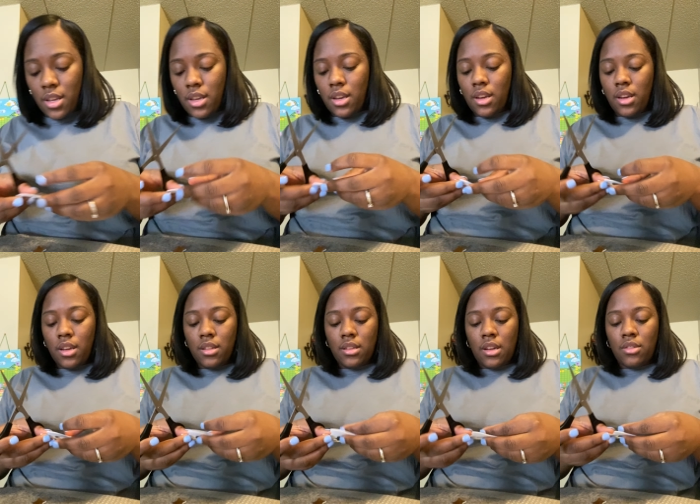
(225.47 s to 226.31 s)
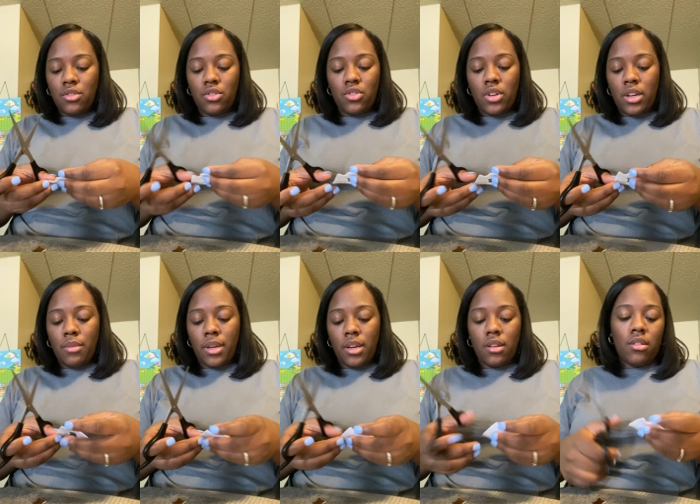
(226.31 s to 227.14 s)
And I'll just try to
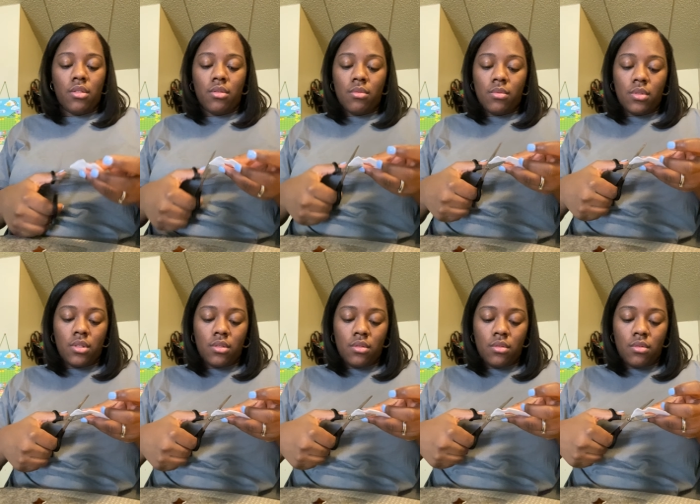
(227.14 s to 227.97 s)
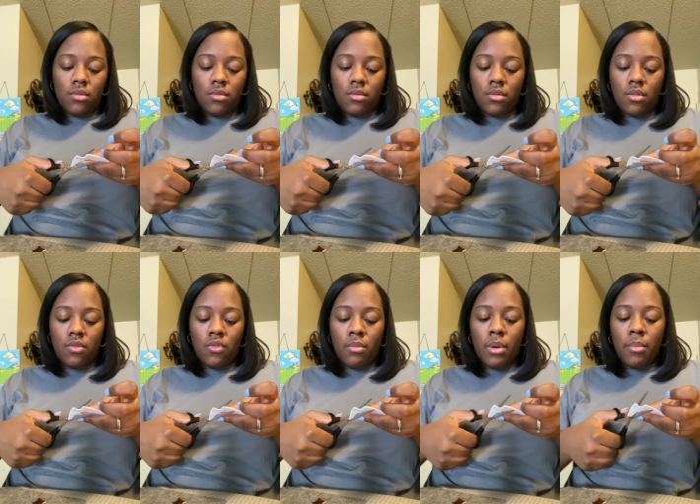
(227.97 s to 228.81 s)
make another one.
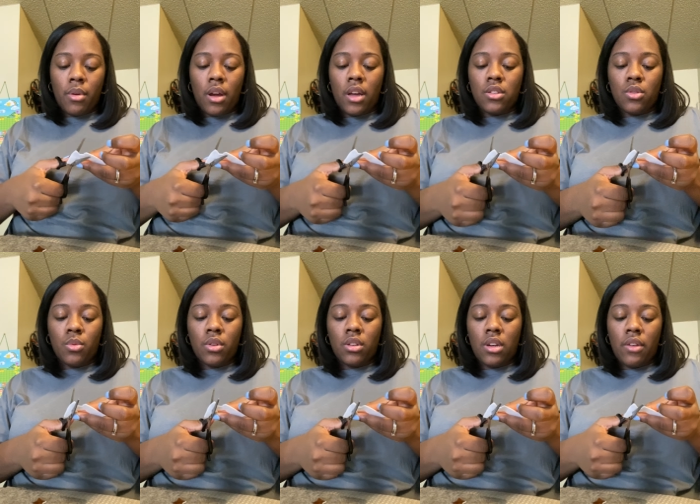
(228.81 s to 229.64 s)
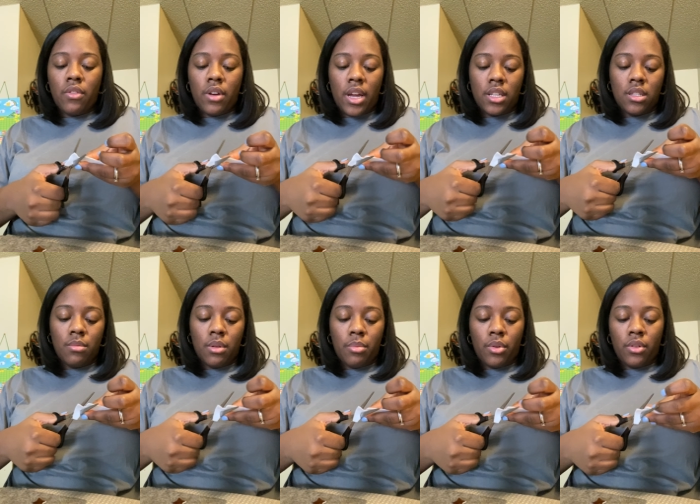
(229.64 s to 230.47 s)
Remember, guys, your work never has to
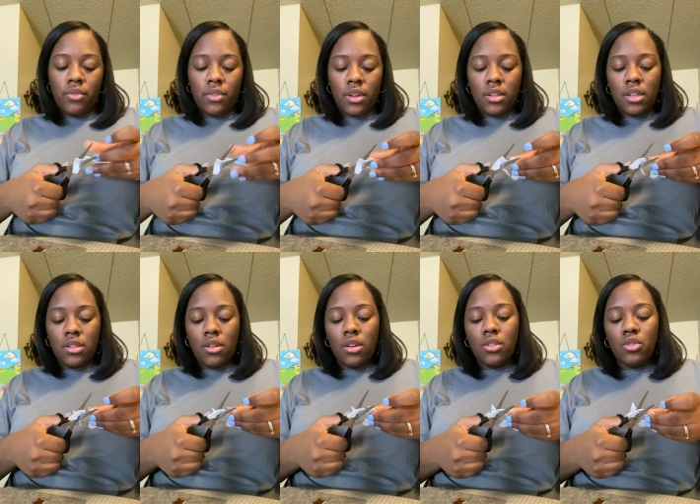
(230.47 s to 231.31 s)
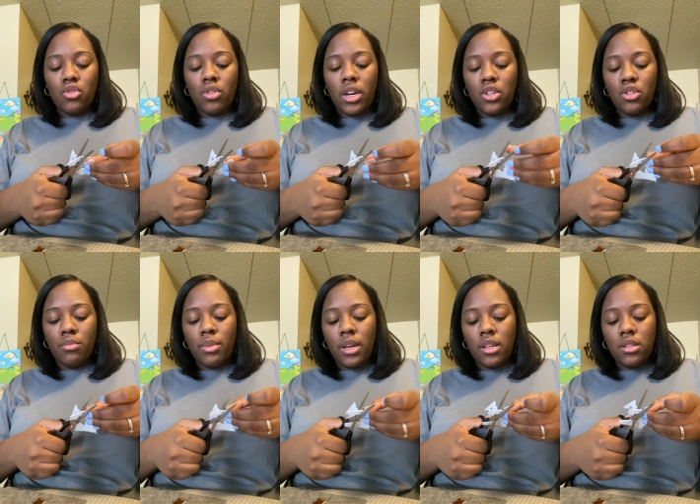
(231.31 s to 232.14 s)
be perfect as long as you tried your
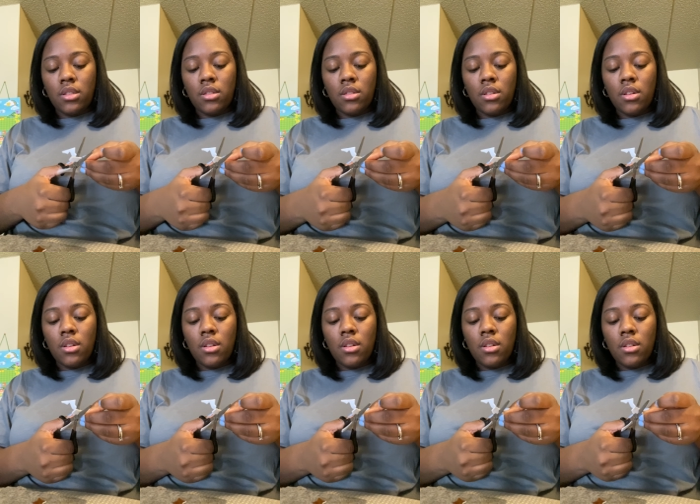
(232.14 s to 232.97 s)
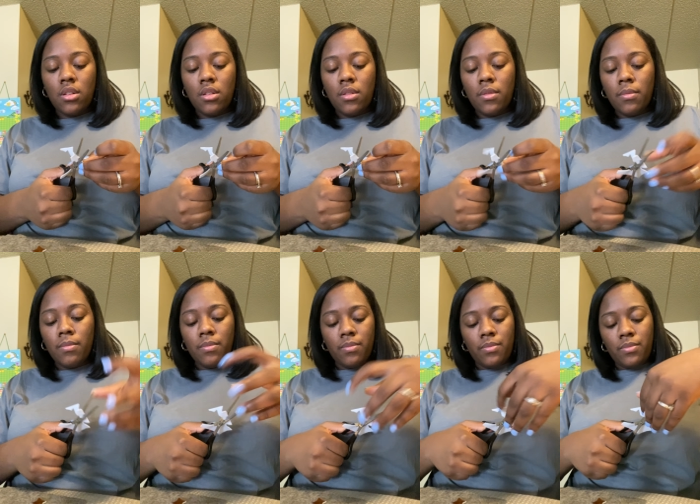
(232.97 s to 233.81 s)
best.
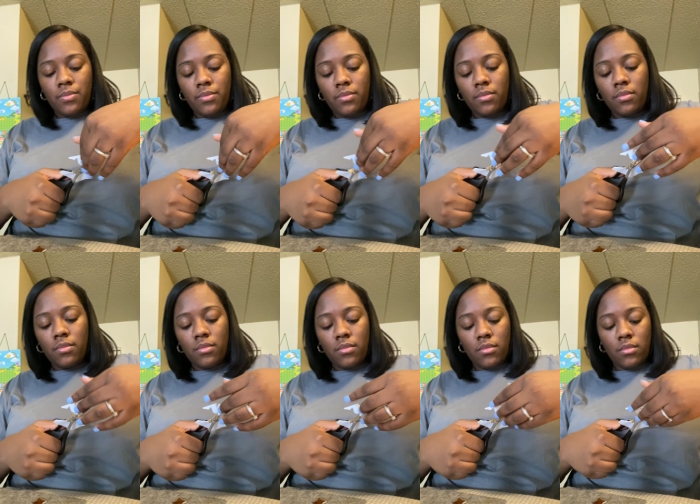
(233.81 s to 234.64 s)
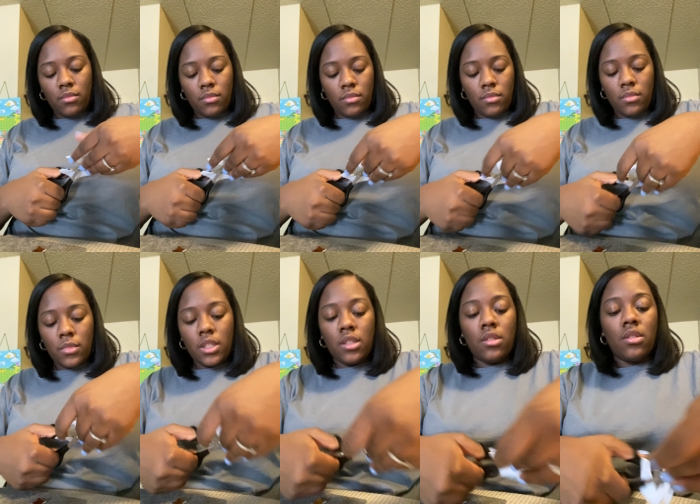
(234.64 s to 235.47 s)
Let me know when you got it, so I'm going to
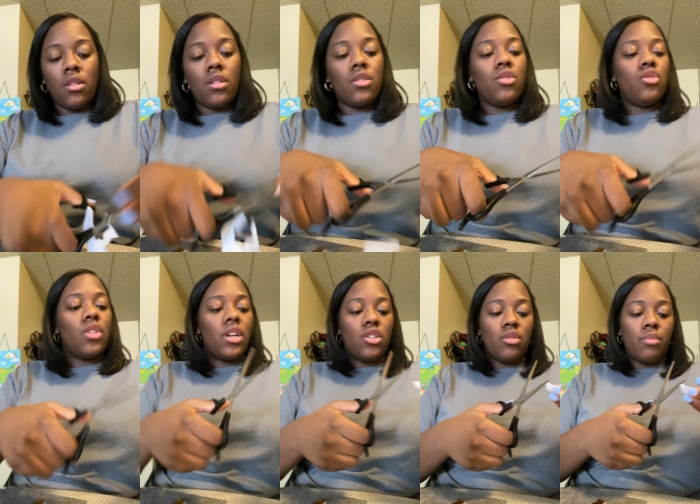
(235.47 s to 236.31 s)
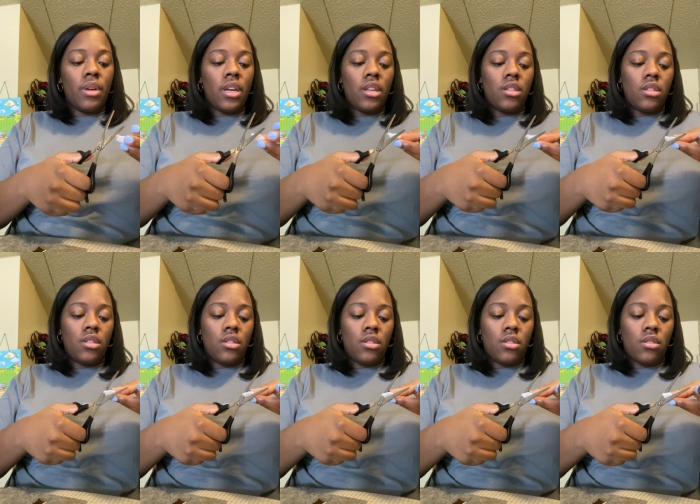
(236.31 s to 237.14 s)
close As long Zoom. as you tried your
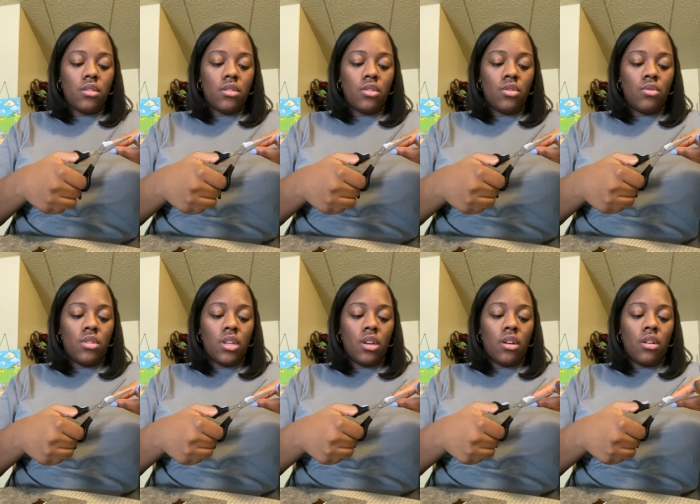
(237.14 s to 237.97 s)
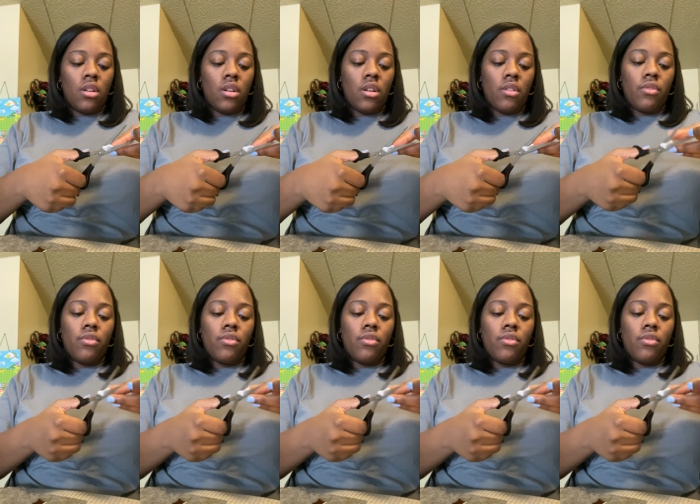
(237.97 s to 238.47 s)
best, you did good enough.